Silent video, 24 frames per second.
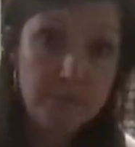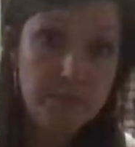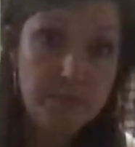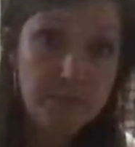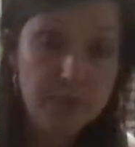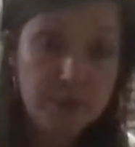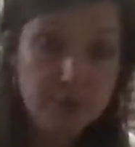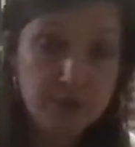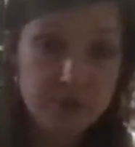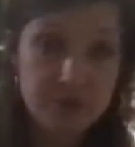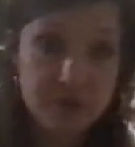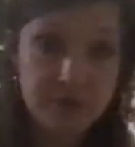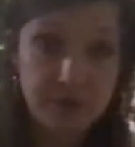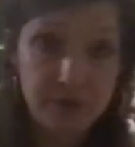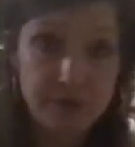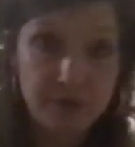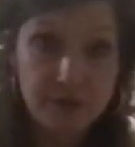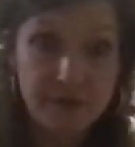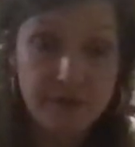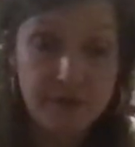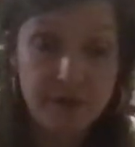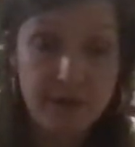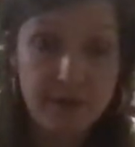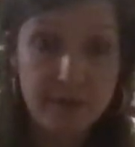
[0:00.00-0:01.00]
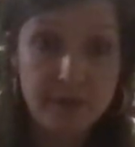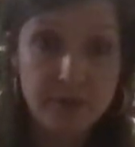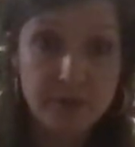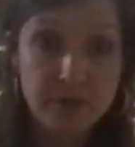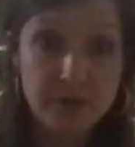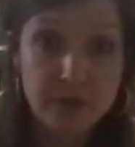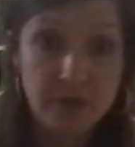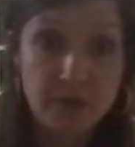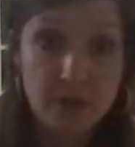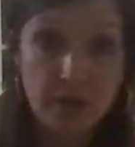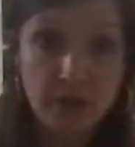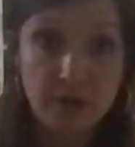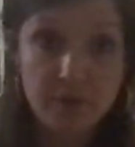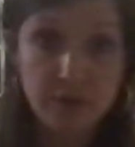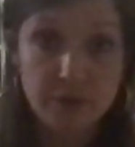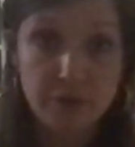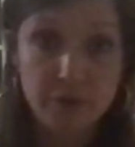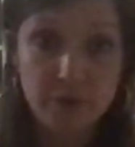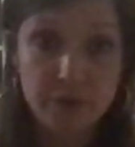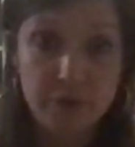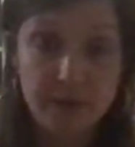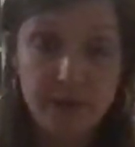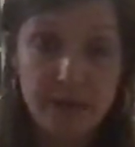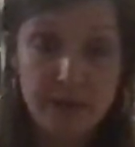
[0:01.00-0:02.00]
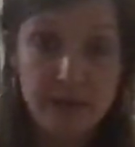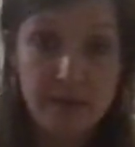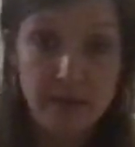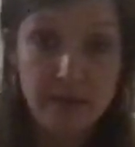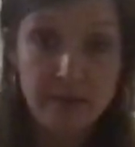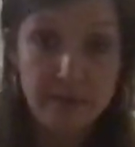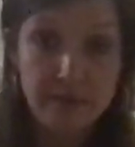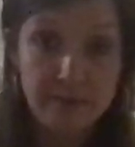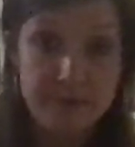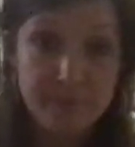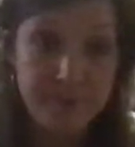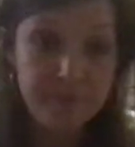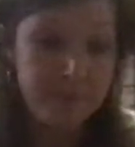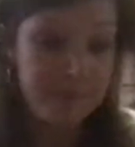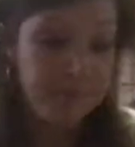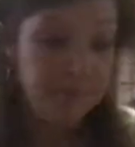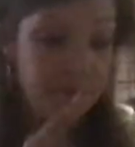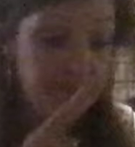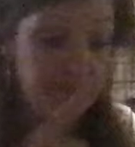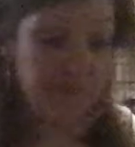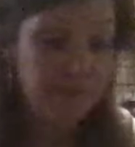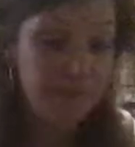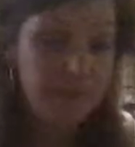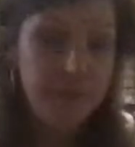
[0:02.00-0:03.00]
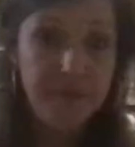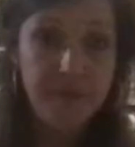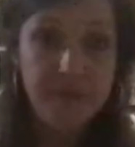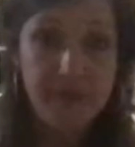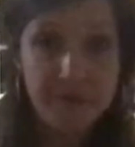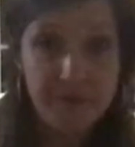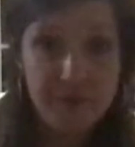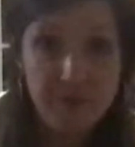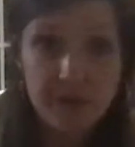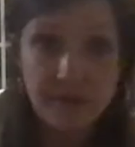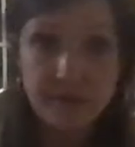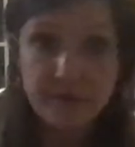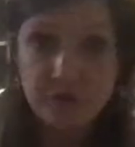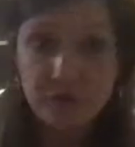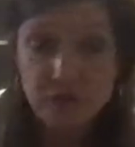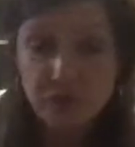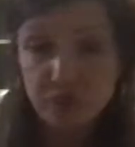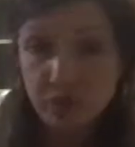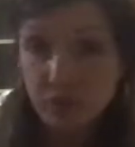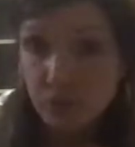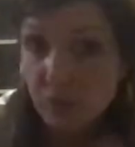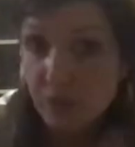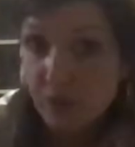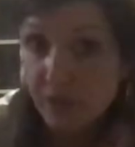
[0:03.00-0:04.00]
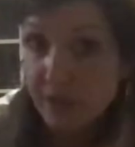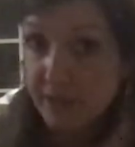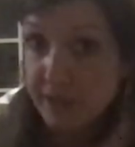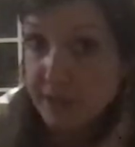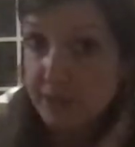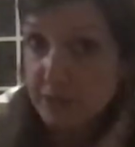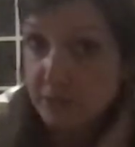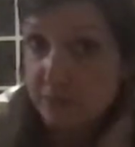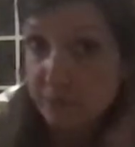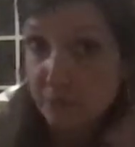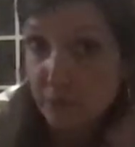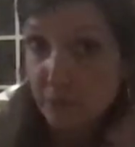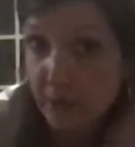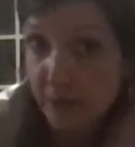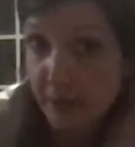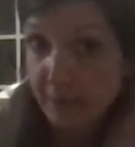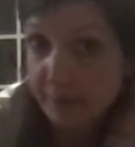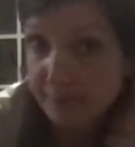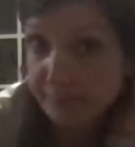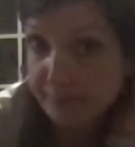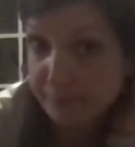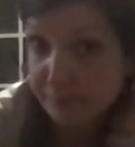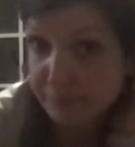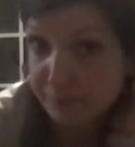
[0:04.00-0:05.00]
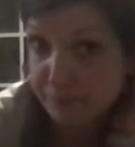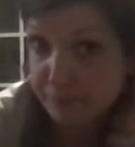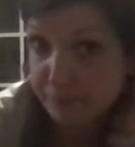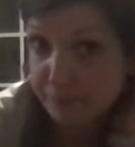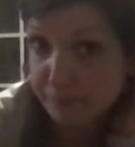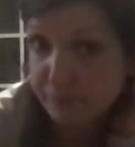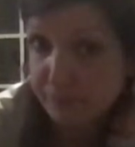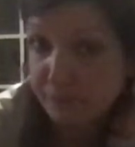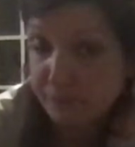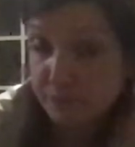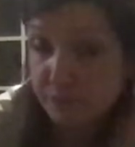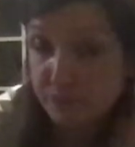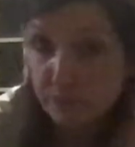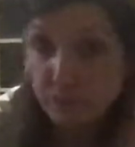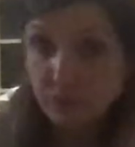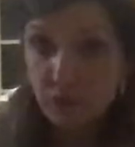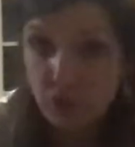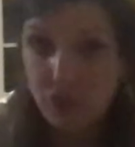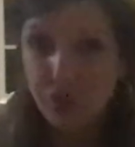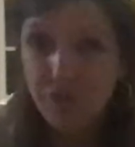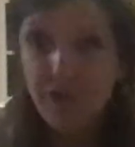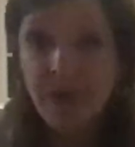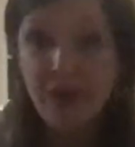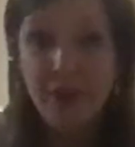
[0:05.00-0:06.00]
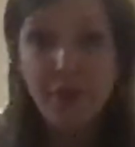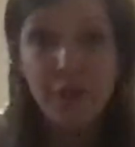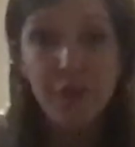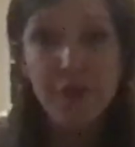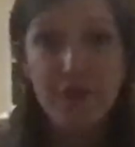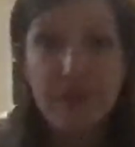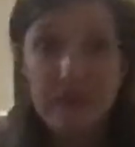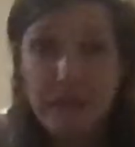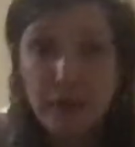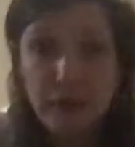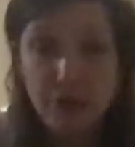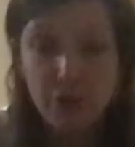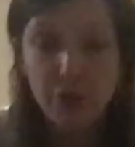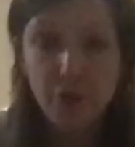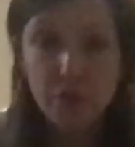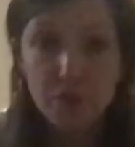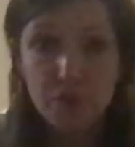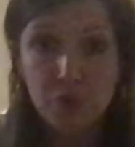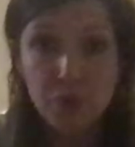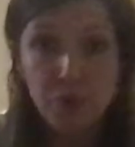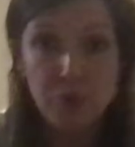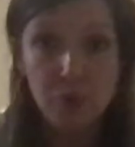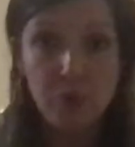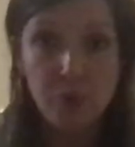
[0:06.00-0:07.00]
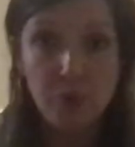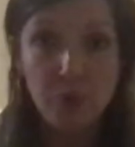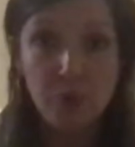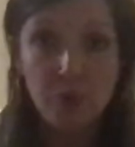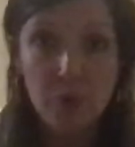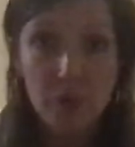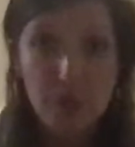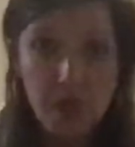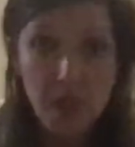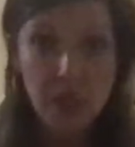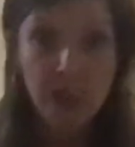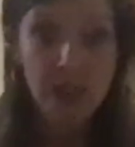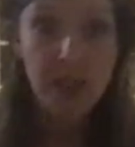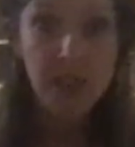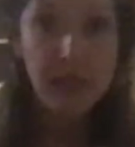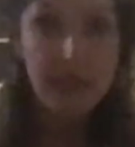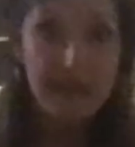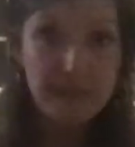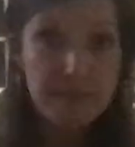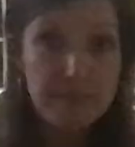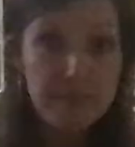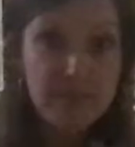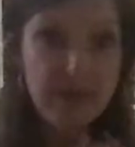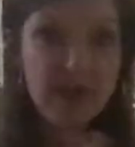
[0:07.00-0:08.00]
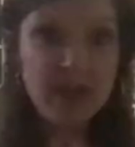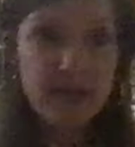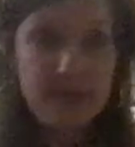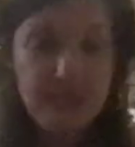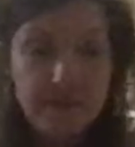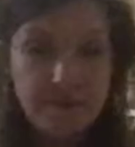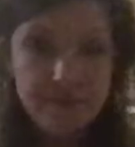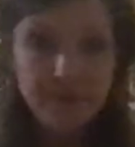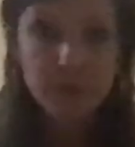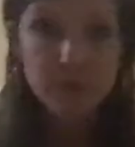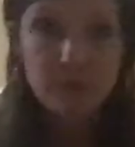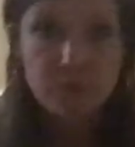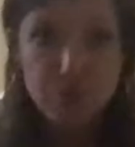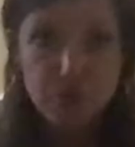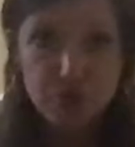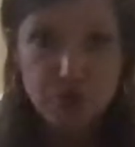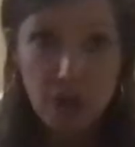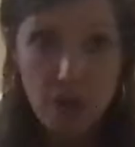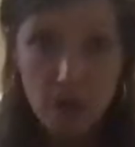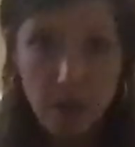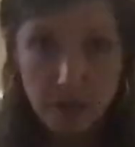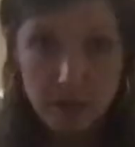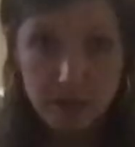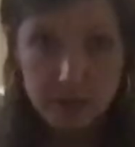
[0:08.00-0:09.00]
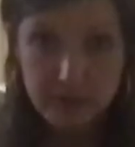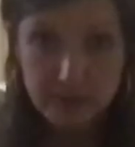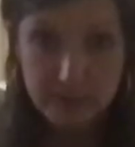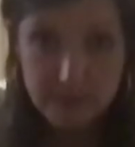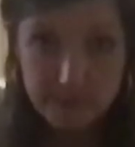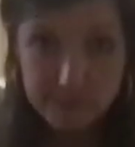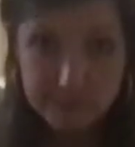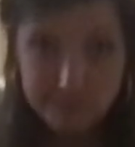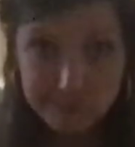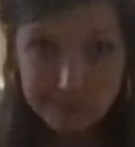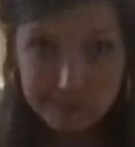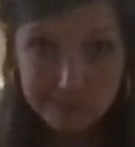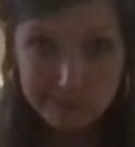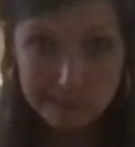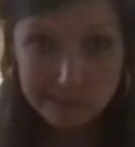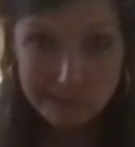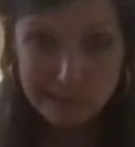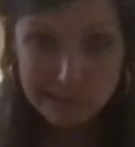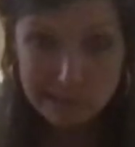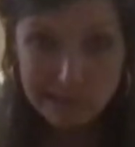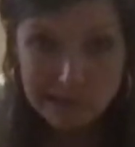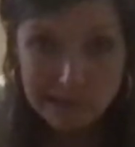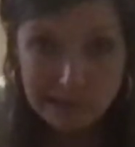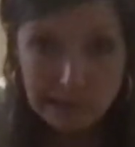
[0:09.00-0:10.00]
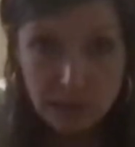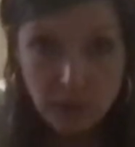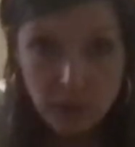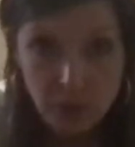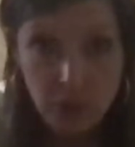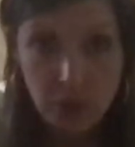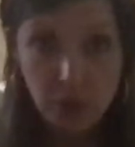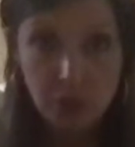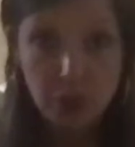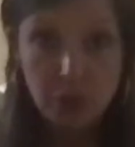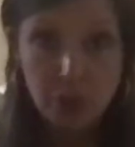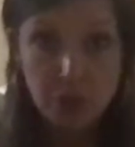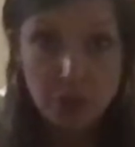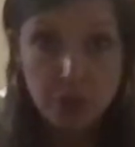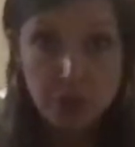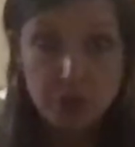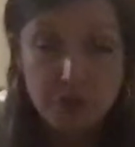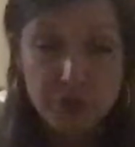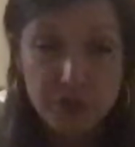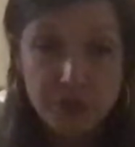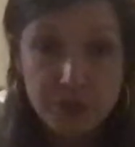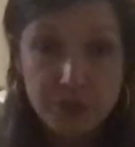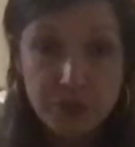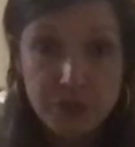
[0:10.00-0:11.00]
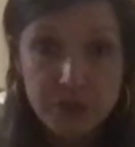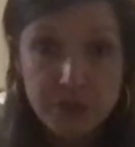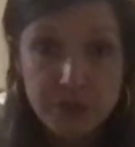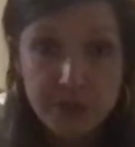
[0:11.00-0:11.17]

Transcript: posterior fibers of glute med, and then you have your sartorius, right? You've got to think through in meaningful chunks. You can do